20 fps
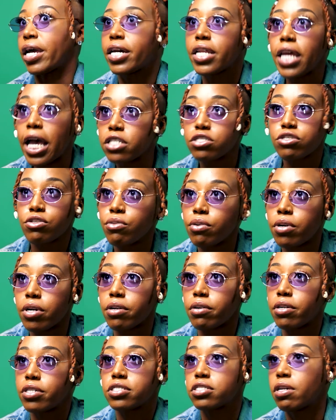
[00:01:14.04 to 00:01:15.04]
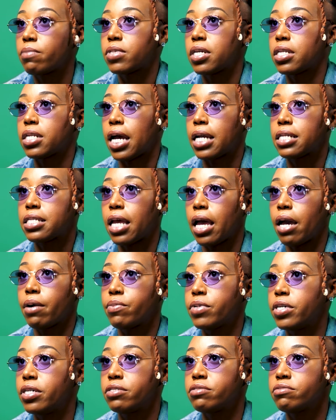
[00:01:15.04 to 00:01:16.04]
like an escort or something like
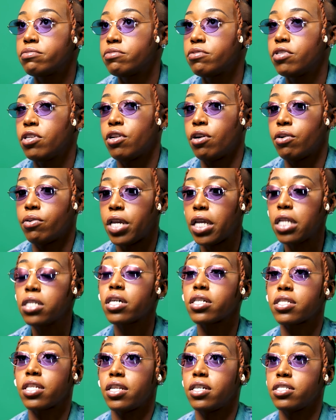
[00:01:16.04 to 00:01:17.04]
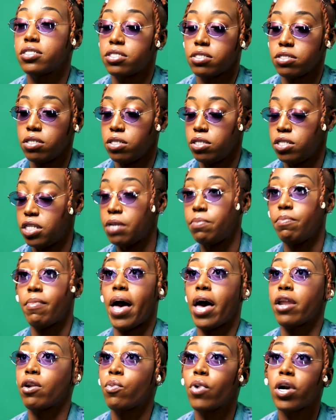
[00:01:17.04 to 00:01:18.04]
that when, he looked at us, didn't
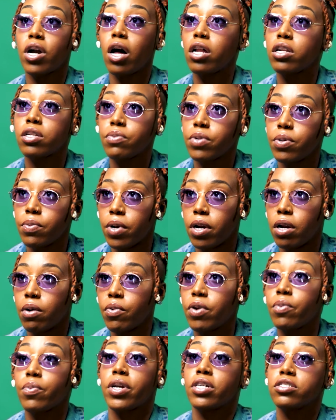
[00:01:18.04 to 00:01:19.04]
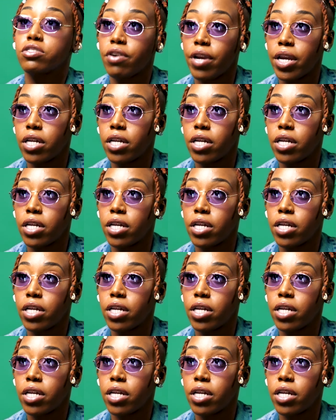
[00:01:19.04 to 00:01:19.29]
matter what color we were his